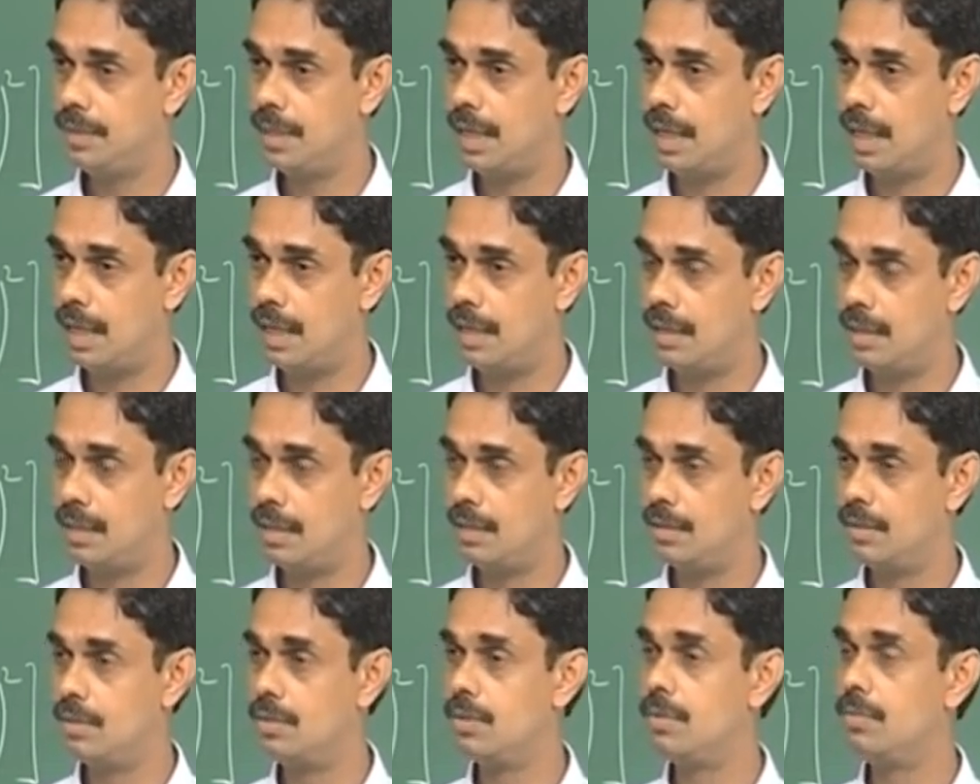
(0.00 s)
and
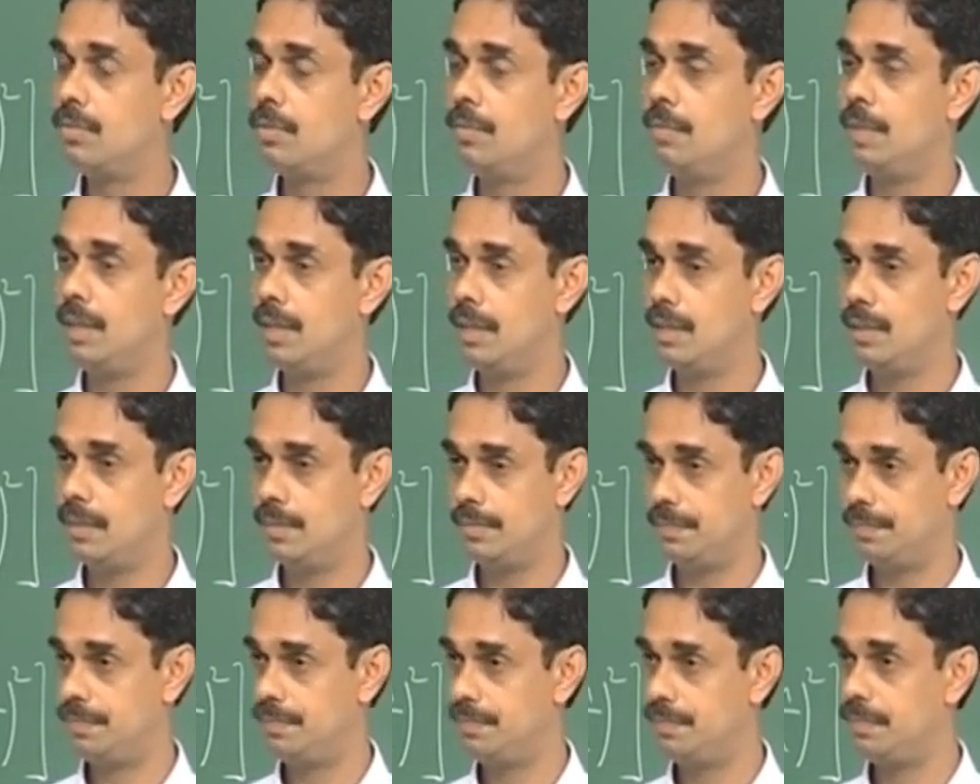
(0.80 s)
those would be
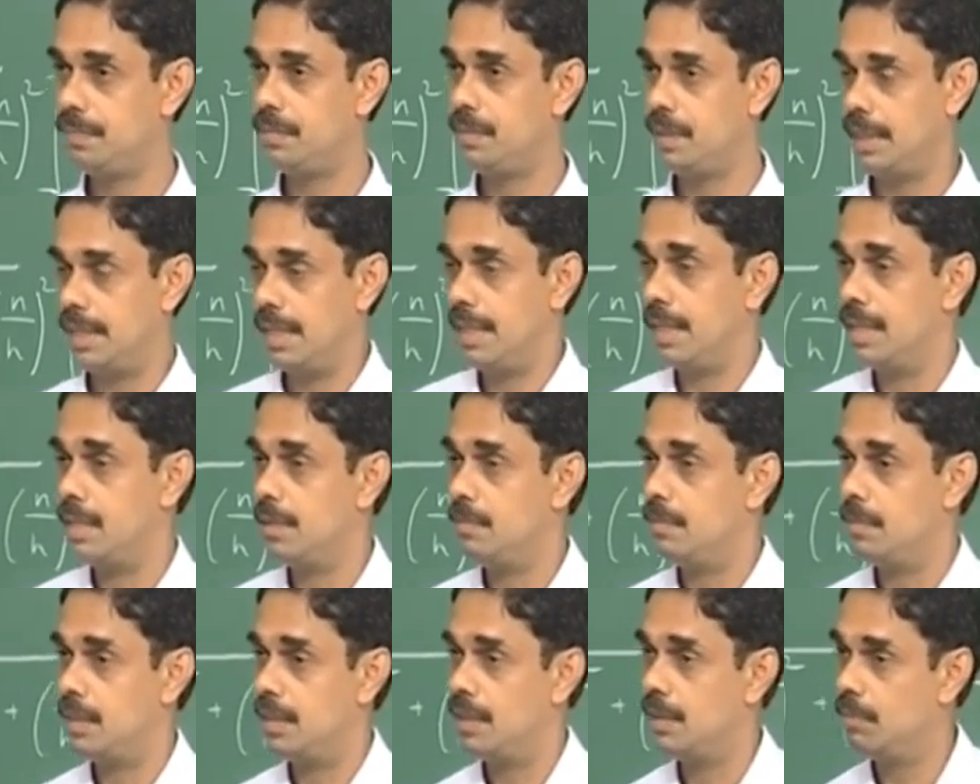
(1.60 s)
like a
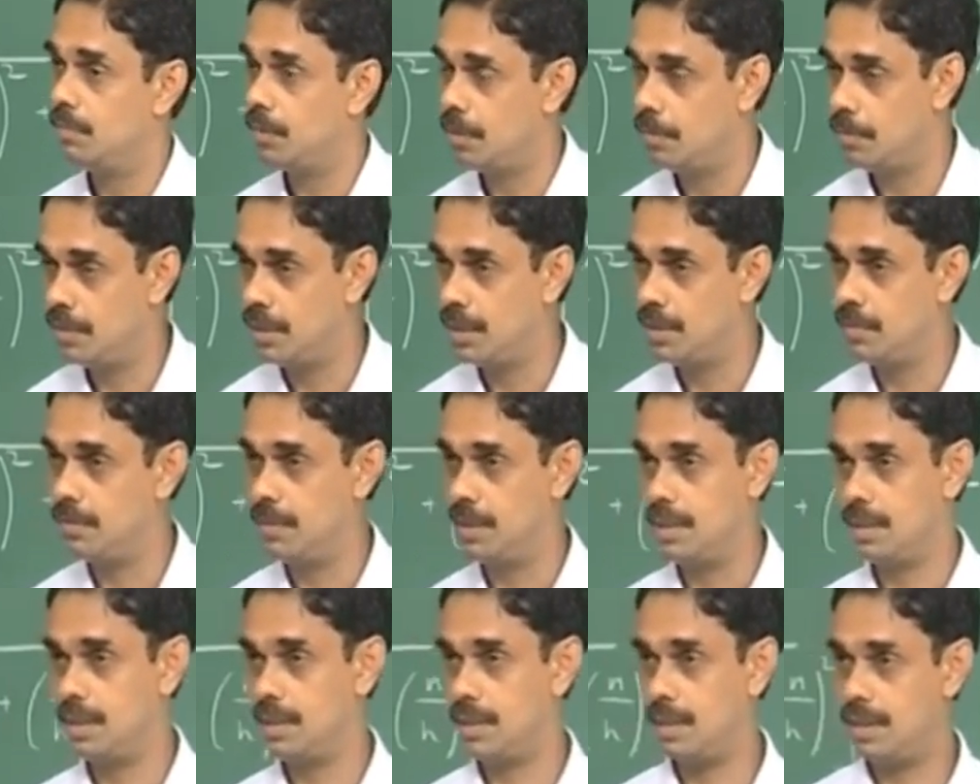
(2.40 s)
dispersion proper
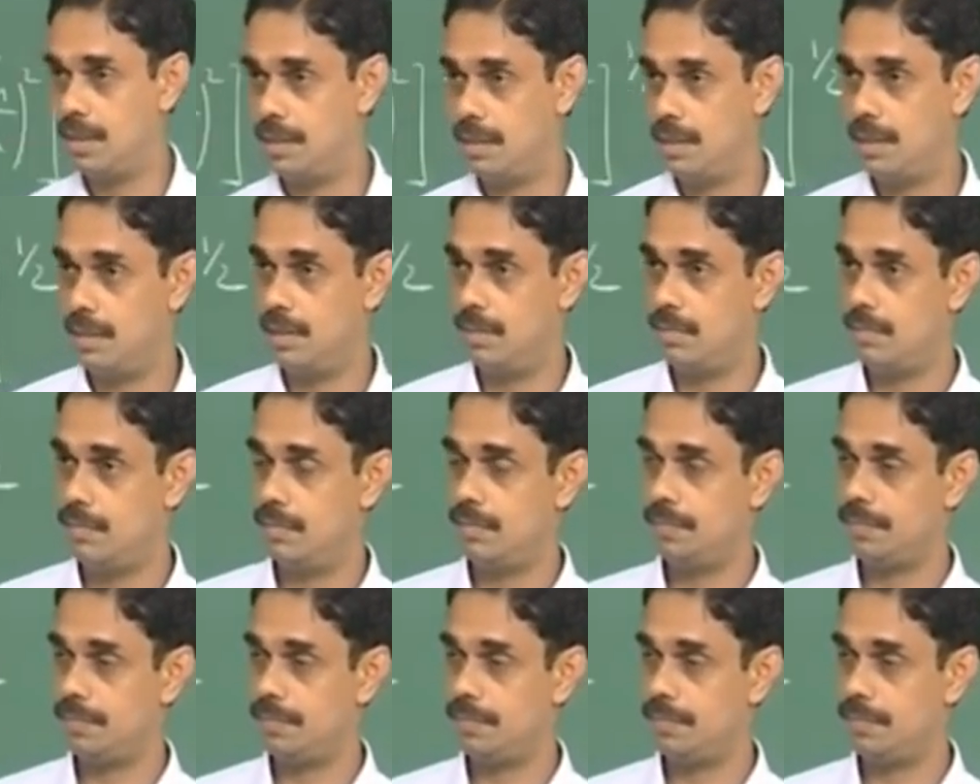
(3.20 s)
dispersion relationship